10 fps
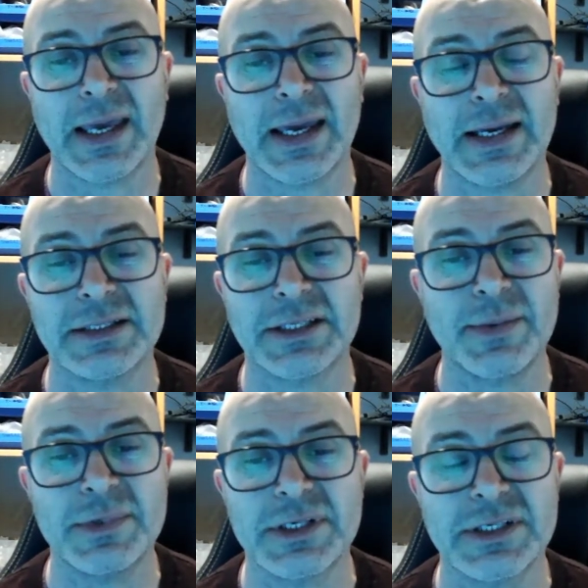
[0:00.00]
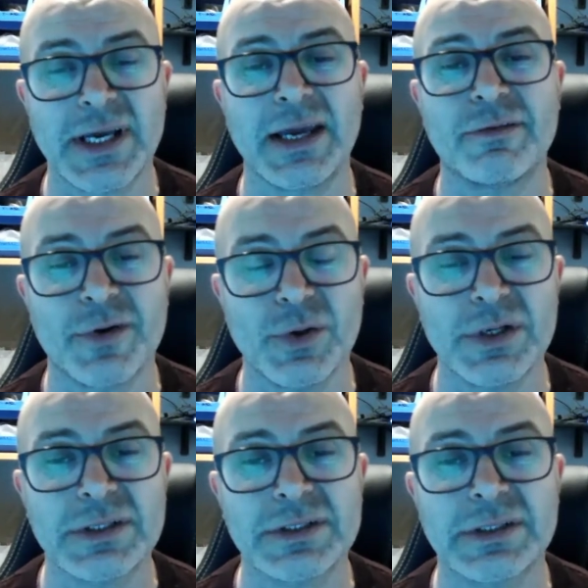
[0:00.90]
It seemed to stay in
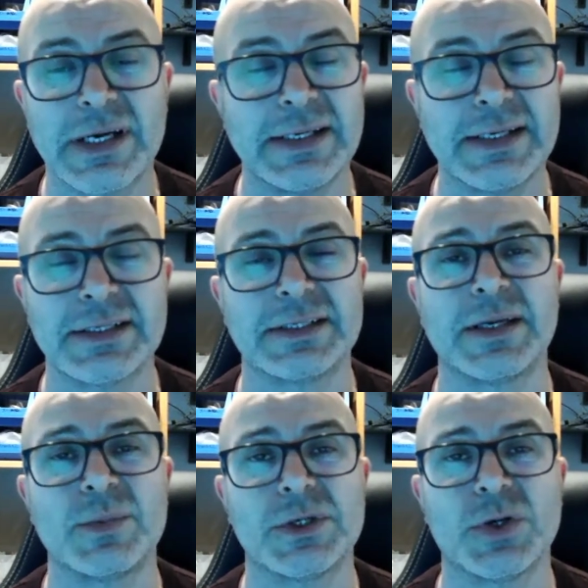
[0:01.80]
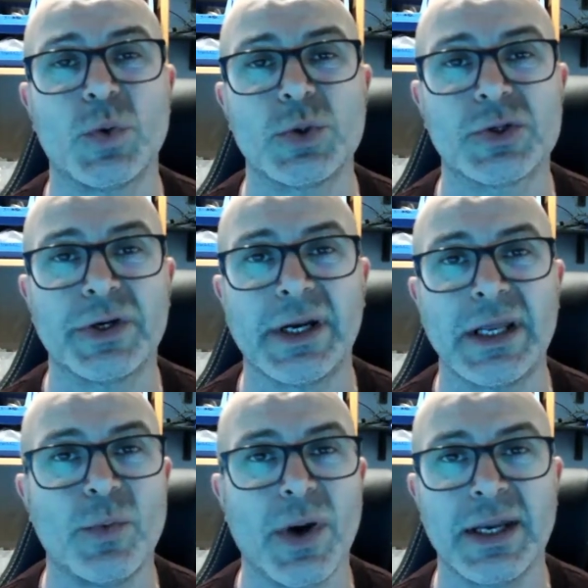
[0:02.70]
focus. It didn't seem to alter in
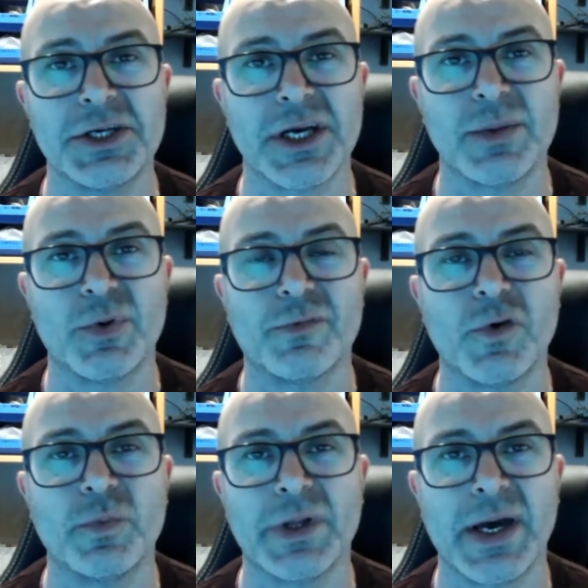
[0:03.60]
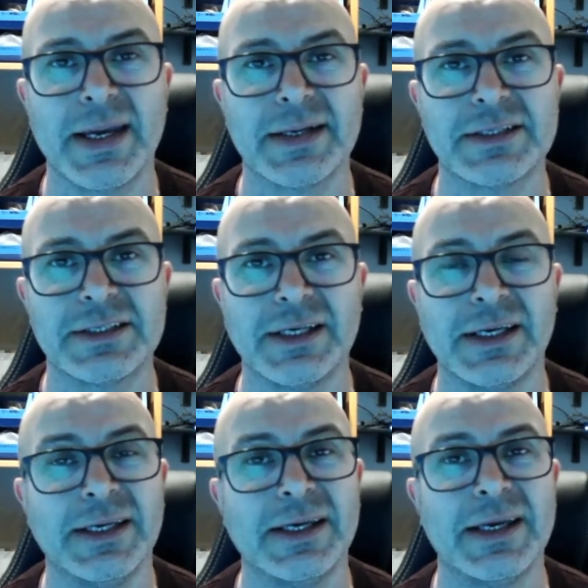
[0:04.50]
any way, shape or form that I could
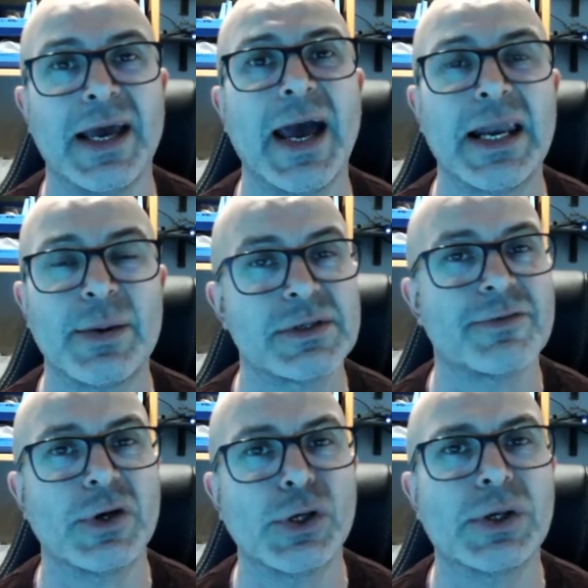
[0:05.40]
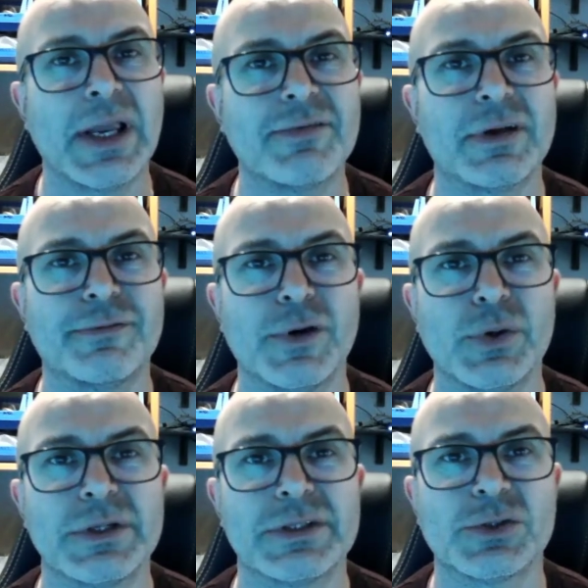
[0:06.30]
see, and it was a very good level of
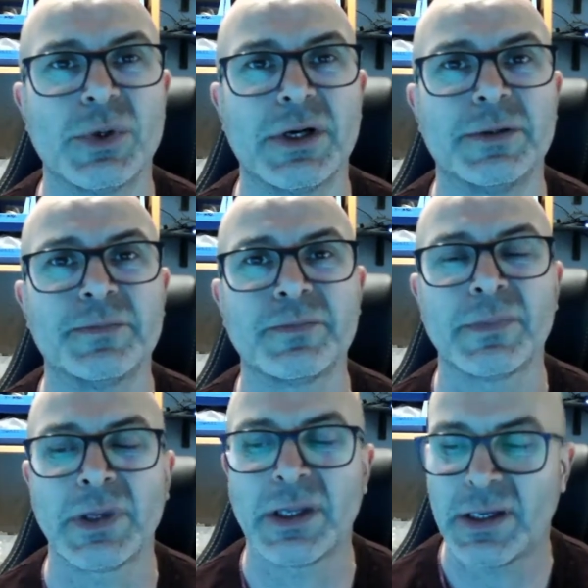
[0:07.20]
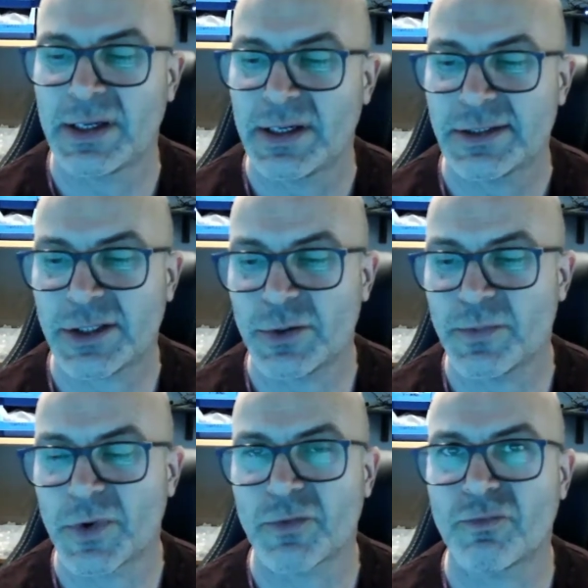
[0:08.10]
focus as well. So
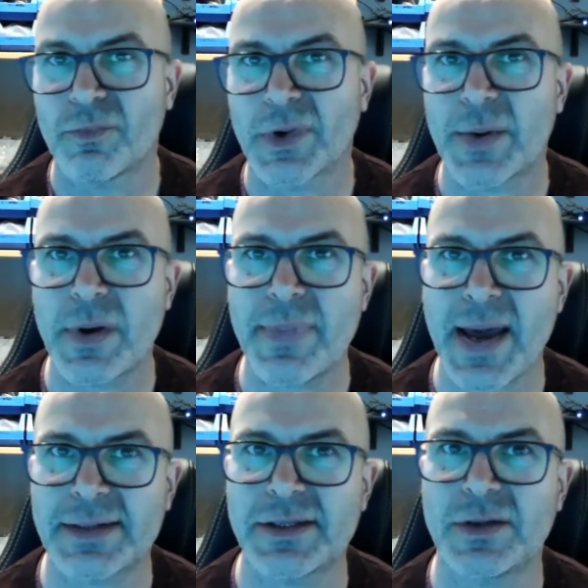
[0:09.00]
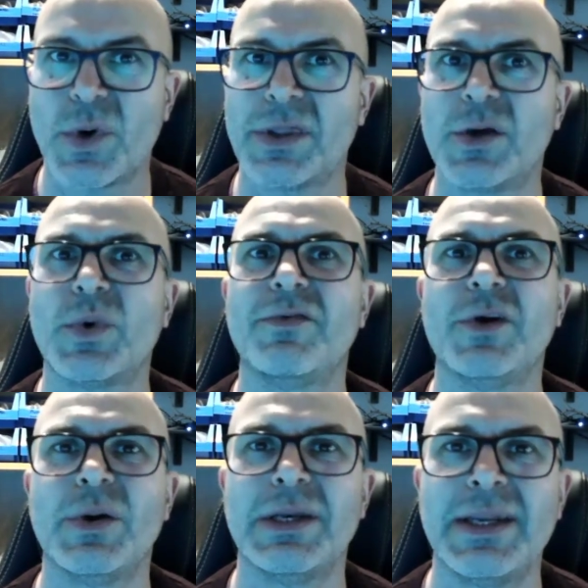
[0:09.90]
coming back to the one that we're
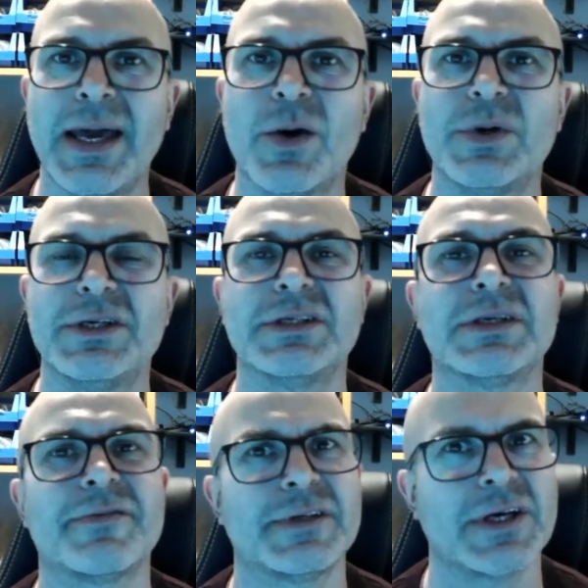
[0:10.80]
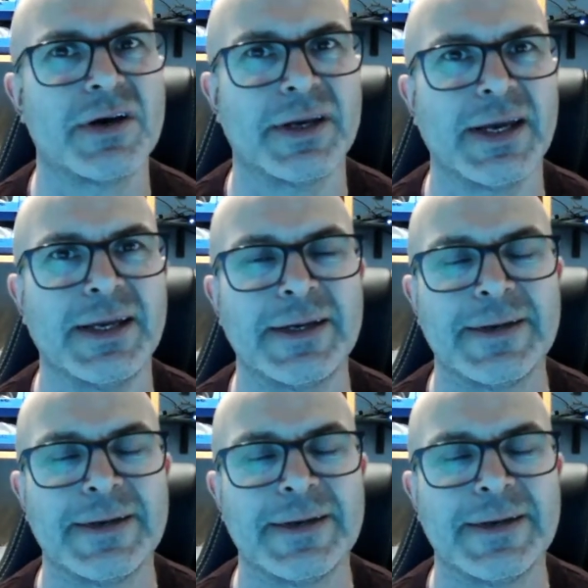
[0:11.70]
viewing now, which is the Vitade,